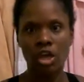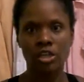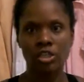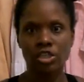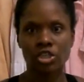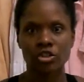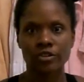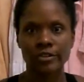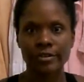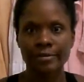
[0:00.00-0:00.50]

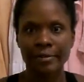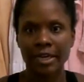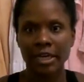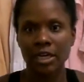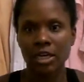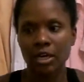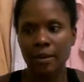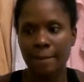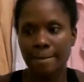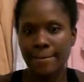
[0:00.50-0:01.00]
and
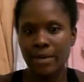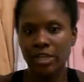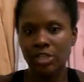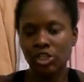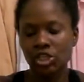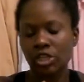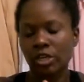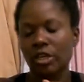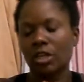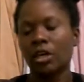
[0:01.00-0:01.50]
screaming and
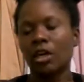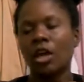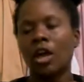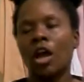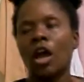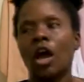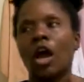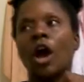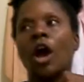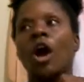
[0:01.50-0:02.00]
punching.
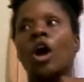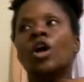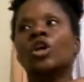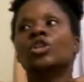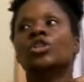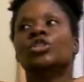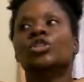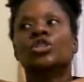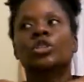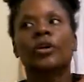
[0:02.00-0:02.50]

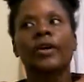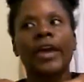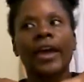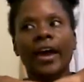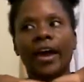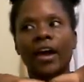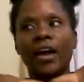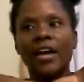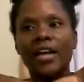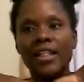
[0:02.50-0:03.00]
So
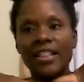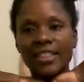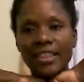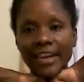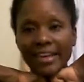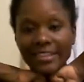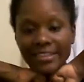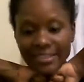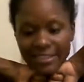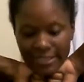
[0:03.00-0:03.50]
yeah,
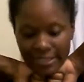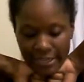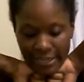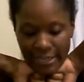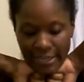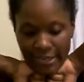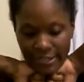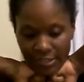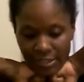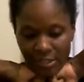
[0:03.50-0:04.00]
that's
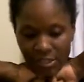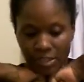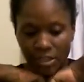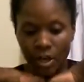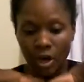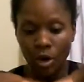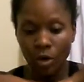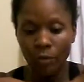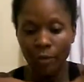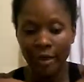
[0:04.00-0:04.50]
it.
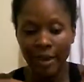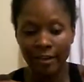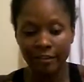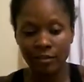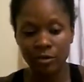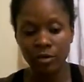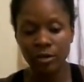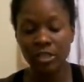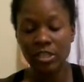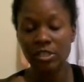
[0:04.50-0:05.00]
Hope
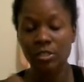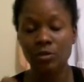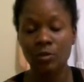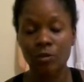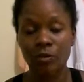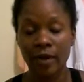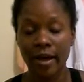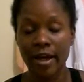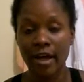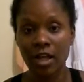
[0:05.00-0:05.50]
everyone is
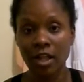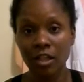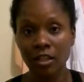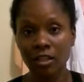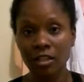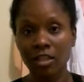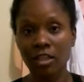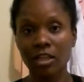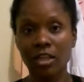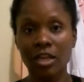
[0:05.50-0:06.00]

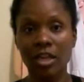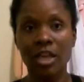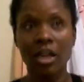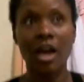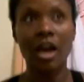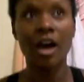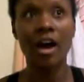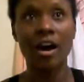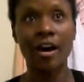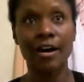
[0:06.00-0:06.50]
well.
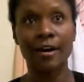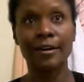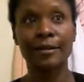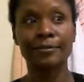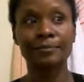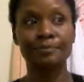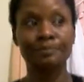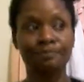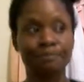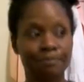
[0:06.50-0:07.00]

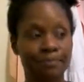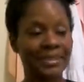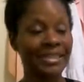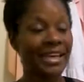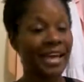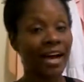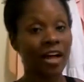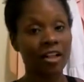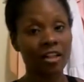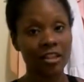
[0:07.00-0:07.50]

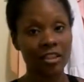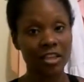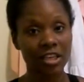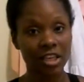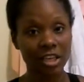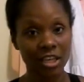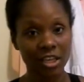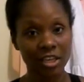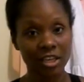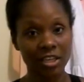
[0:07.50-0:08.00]
Be
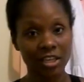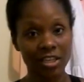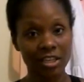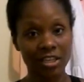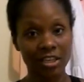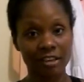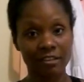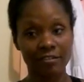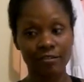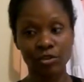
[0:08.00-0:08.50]
healthy
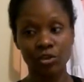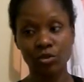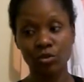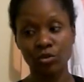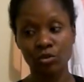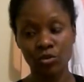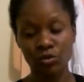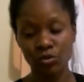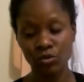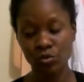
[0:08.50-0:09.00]
if
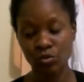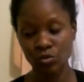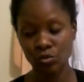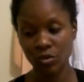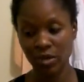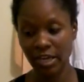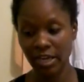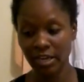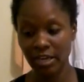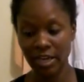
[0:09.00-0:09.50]
you
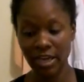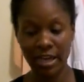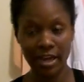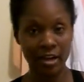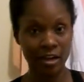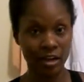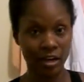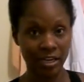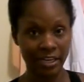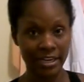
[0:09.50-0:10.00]
can.
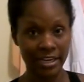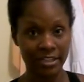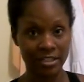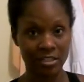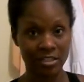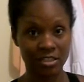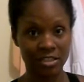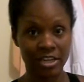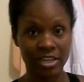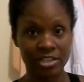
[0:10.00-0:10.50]
Get on an
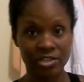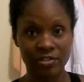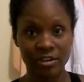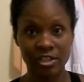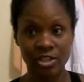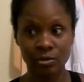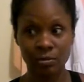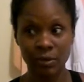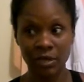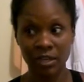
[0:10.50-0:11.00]
exercise
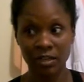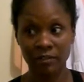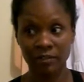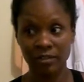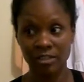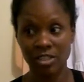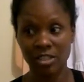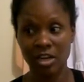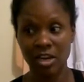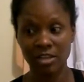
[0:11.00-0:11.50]
regimen. If
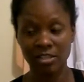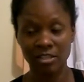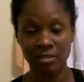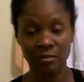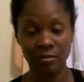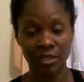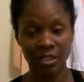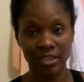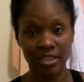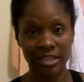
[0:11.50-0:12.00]
it's not
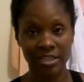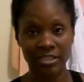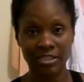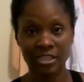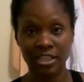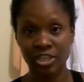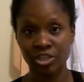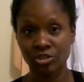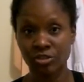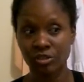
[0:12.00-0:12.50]
something that's
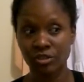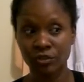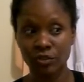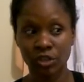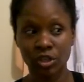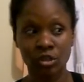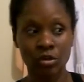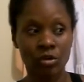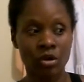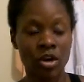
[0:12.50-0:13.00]
dangerous for
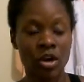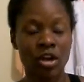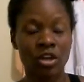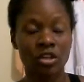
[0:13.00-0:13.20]
you,